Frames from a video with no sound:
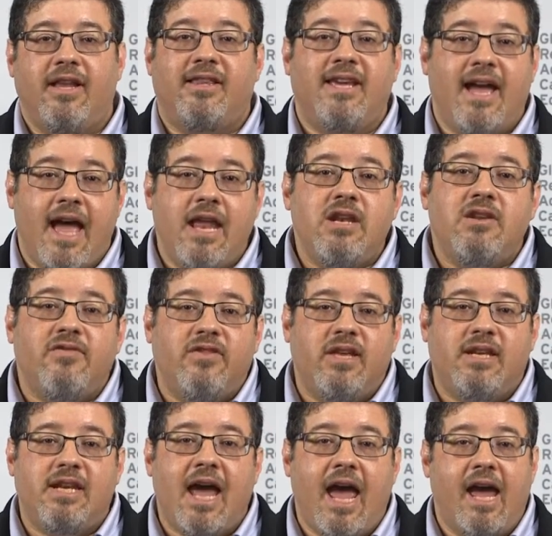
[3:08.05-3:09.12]
At the end of
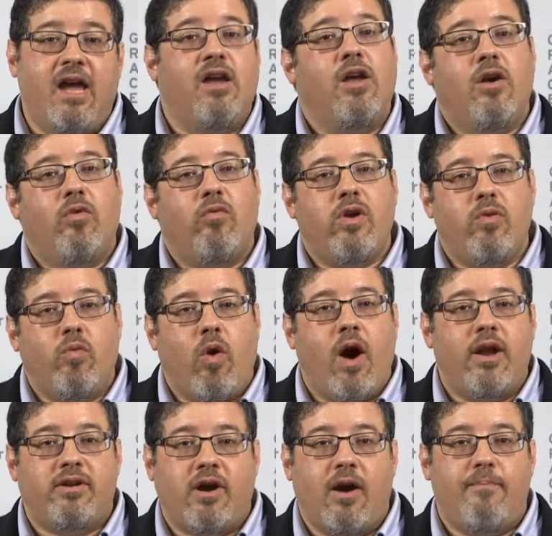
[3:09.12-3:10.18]
the day, we
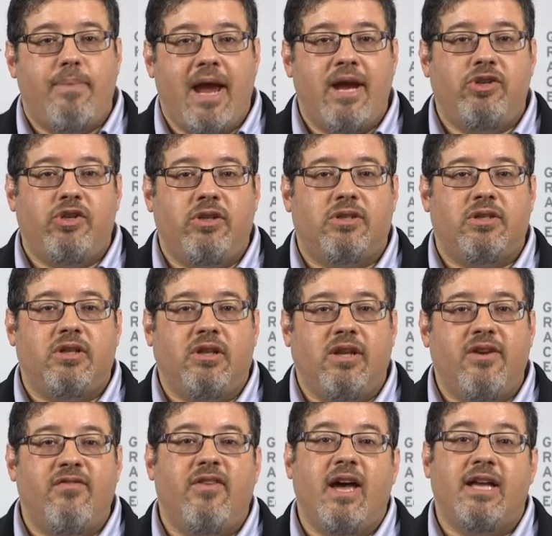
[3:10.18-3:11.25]
want our patients to
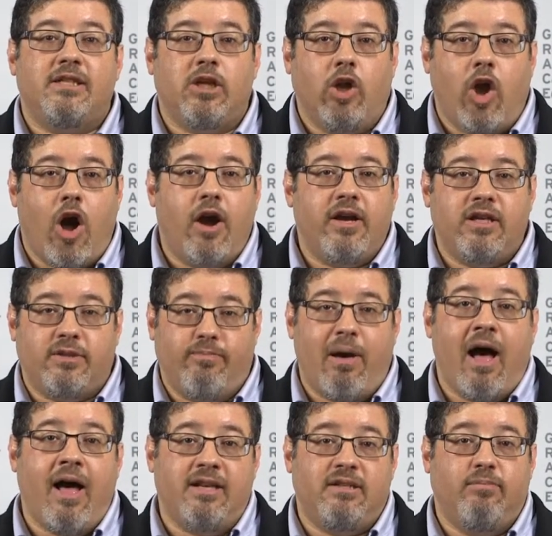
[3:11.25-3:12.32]
live as long as
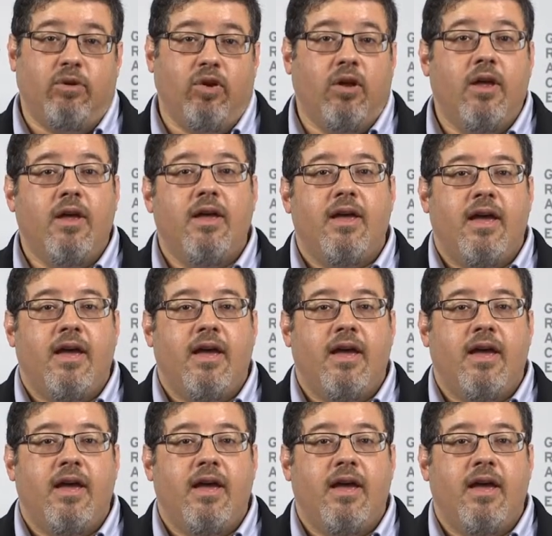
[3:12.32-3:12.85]
possible.